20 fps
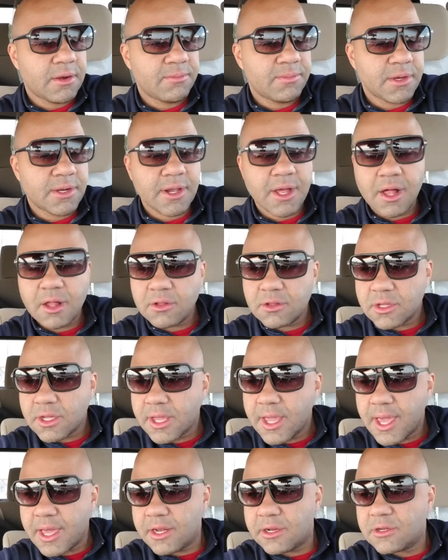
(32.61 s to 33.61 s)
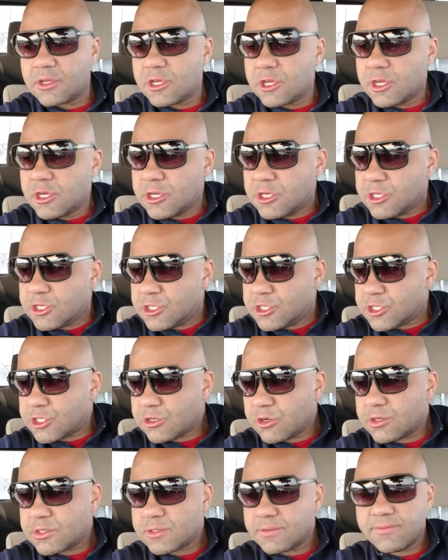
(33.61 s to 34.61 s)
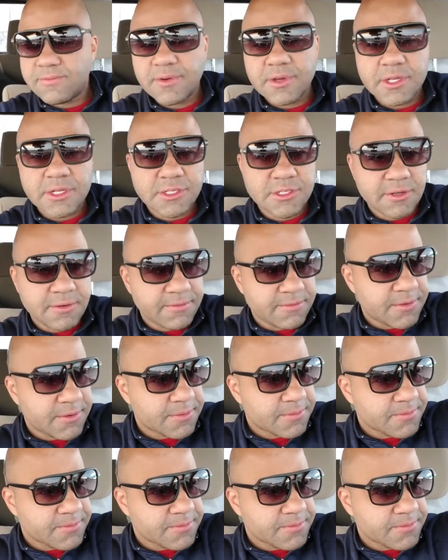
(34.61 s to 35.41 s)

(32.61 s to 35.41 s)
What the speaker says: But I'll go ahead and show you some footage of